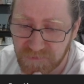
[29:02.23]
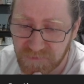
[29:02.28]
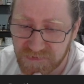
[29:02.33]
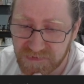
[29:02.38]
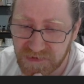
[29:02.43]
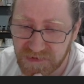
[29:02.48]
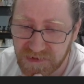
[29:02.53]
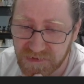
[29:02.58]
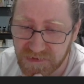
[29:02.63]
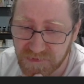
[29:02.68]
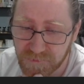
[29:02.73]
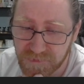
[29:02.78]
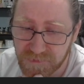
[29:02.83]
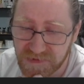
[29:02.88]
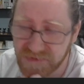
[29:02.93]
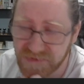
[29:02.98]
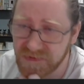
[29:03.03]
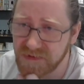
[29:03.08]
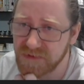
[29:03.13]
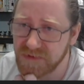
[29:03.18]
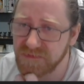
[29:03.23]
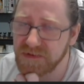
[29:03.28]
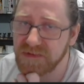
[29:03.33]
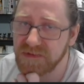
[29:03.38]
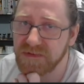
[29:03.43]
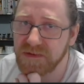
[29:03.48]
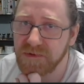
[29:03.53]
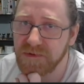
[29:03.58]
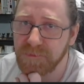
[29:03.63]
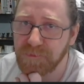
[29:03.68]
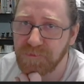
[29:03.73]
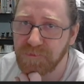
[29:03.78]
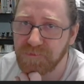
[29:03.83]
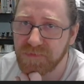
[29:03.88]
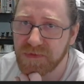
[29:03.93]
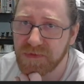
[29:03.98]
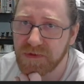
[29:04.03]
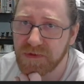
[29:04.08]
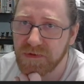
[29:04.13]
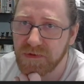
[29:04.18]
10 basic defense here.
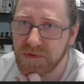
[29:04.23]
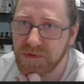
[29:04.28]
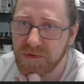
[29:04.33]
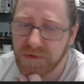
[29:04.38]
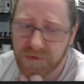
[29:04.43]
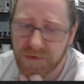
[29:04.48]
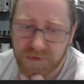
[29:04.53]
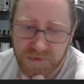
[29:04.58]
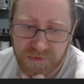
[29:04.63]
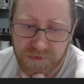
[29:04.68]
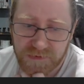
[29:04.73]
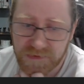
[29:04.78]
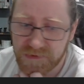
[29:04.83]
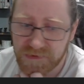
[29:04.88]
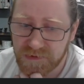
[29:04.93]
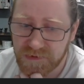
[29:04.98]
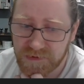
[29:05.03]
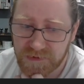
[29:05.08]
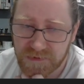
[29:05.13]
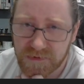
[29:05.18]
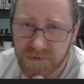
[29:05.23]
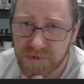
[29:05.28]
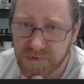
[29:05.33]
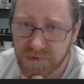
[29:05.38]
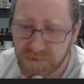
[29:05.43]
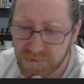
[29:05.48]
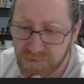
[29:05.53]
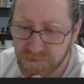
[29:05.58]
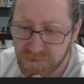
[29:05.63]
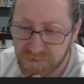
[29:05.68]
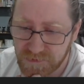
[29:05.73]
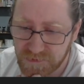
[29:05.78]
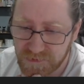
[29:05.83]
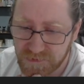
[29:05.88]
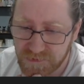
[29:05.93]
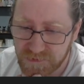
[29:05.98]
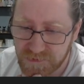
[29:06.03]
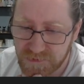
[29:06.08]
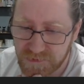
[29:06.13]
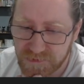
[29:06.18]
Yeah.
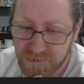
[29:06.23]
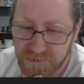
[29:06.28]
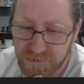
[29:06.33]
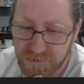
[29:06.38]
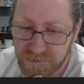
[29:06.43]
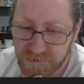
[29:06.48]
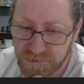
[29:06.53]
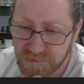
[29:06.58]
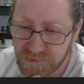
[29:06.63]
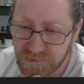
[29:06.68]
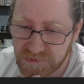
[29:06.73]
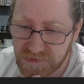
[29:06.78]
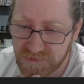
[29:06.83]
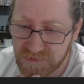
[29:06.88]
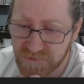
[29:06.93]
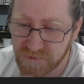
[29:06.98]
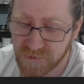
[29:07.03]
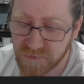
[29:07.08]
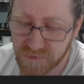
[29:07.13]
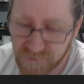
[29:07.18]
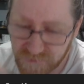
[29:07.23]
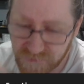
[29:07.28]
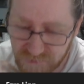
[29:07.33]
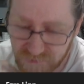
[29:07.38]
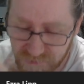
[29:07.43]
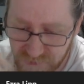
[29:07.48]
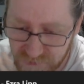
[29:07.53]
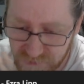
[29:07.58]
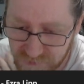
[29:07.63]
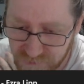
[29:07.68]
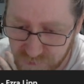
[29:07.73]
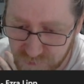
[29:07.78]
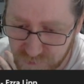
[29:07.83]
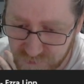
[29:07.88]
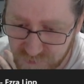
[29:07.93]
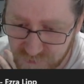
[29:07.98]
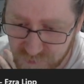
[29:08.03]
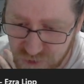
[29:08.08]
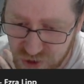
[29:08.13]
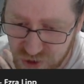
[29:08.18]
Let's not
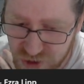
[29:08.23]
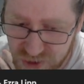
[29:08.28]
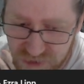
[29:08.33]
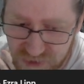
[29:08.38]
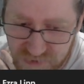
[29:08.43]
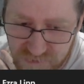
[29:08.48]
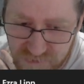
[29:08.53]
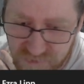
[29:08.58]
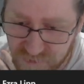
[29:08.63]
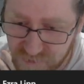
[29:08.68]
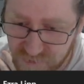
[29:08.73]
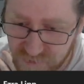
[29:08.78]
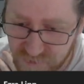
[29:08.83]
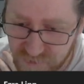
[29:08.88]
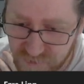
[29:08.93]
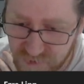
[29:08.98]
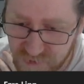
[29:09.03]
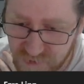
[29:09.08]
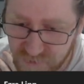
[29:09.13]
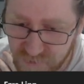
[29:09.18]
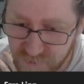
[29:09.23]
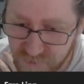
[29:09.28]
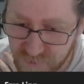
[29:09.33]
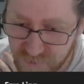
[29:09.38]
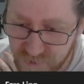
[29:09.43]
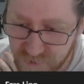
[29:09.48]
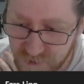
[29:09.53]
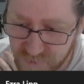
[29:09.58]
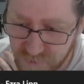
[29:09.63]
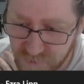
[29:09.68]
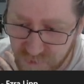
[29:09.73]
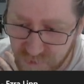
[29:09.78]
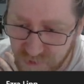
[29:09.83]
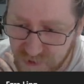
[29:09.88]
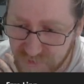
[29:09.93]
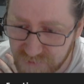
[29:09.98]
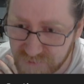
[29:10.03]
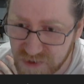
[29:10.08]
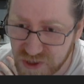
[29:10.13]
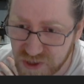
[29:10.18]
talk too much and try to reroll
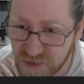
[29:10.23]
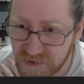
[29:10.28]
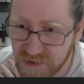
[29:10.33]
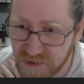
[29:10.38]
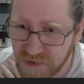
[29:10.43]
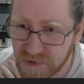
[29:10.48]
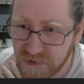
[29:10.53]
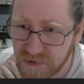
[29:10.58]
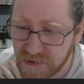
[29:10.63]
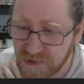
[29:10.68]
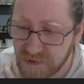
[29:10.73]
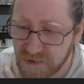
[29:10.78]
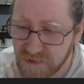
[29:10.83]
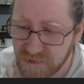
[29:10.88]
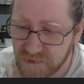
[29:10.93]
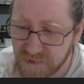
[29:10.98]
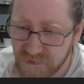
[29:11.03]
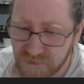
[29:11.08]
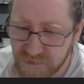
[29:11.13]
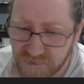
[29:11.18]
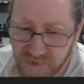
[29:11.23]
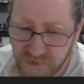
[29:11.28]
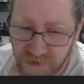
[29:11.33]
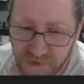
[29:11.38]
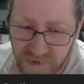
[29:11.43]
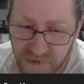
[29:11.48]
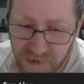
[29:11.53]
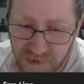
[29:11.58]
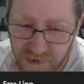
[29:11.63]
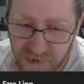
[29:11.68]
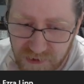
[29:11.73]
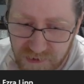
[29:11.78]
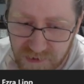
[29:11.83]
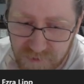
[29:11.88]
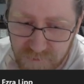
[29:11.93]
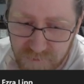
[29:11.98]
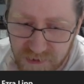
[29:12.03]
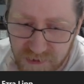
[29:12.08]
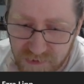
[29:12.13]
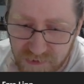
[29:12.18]
efficiently. This guy
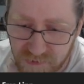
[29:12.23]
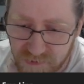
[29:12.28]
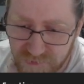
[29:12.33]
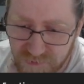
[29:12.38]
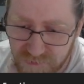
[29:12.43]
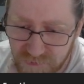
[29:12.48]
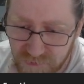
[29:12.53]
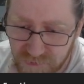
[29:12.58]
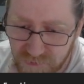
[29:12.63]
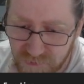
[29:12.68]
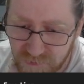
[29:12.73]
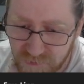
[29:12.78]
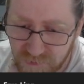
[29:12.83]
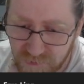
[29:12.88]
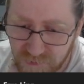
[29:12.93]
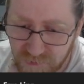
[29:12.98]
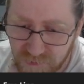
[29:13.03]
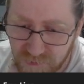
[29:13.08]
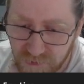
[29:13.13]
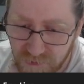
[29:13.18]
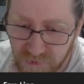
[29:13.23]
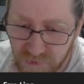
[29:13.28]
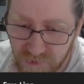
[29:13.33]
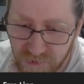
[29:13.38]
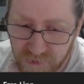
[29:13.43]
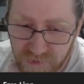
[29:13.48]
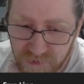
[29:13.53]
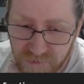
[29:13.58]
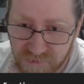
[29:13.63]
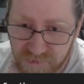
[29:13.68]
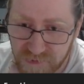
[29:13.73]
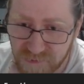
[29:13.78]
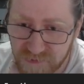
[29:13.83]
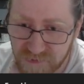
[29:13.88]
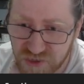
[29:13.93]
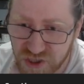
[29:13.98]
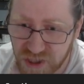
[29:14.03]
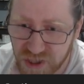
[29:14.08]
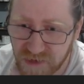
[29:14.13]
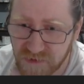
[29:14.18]
can be good. There's
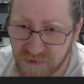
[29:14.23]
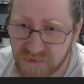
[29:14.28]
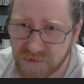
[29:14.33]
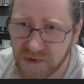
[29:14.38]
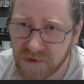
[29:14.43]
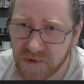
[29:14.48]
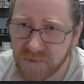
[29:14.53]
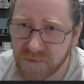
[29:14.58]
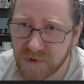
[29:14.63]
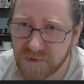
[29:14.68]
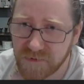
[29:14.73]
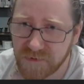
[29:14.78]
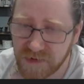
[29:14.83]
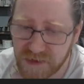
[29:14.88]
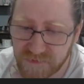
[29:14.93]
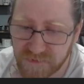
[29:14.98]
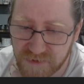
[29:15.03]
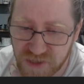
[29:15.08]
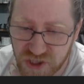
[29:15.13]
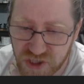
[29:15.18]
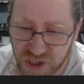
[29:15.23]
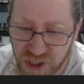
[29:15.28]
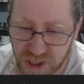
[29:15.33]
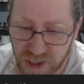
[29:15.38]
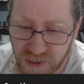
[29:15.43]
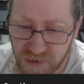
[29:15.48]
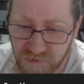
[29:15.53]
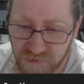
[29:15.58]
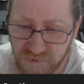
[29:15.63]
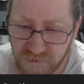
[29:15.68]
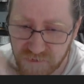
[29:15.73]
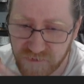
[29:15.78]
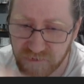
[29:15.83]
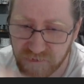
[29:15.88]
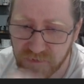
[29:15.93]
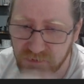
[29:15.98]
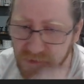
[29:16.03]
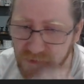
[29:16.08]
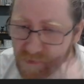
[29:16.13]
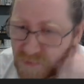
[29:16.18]
a Chinks. I'd rather have the
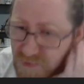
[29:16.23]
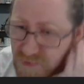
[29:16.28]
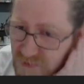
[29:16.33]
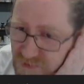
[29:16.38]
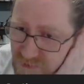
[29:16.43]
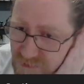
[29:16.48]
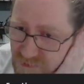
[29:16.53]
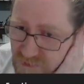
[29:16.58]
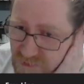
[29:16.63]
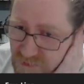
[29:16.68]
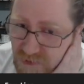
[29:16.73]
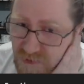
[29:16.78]
Chinks upgraded.